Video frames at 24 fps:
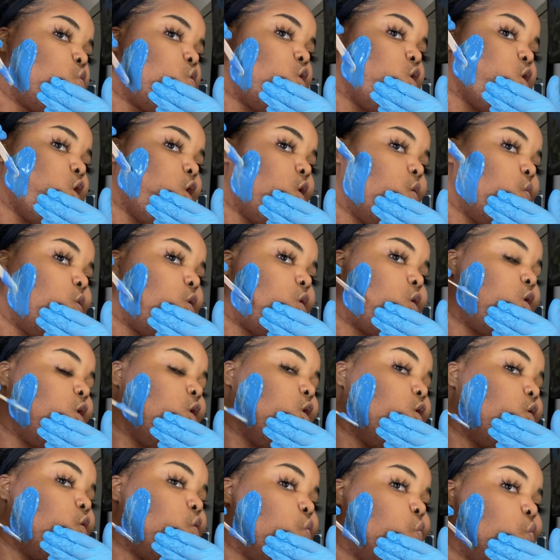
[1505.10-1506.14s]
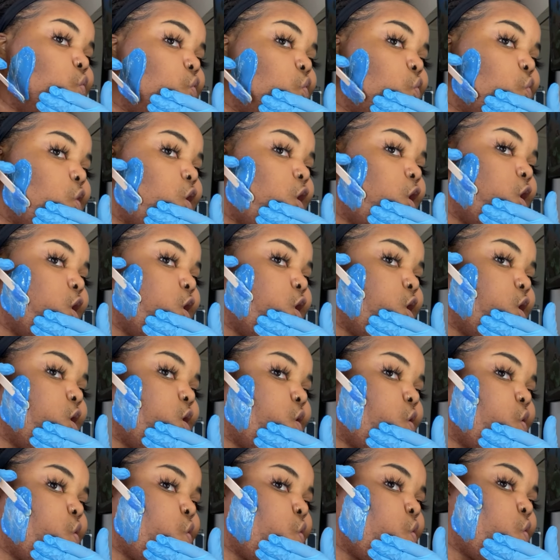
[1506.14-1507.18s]
See how it's like too dry
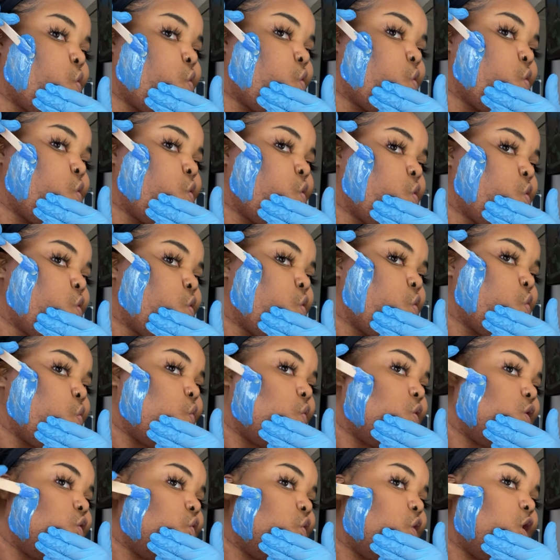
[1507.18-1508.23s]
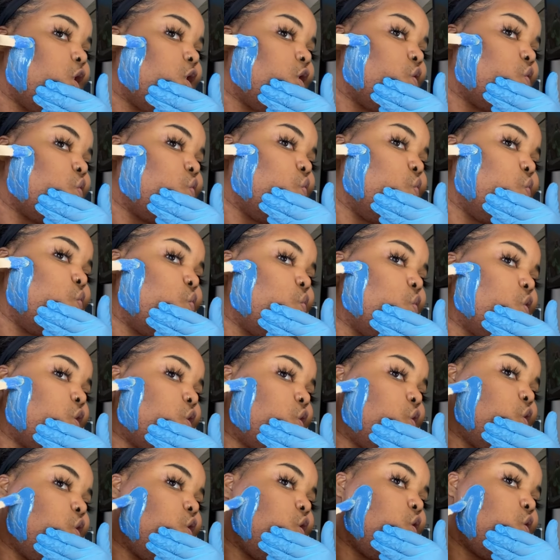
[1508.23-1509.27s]
or dries too
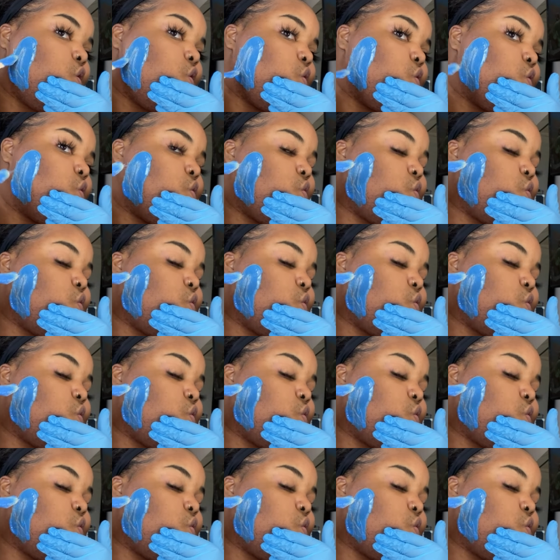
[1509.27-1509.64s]
quickly?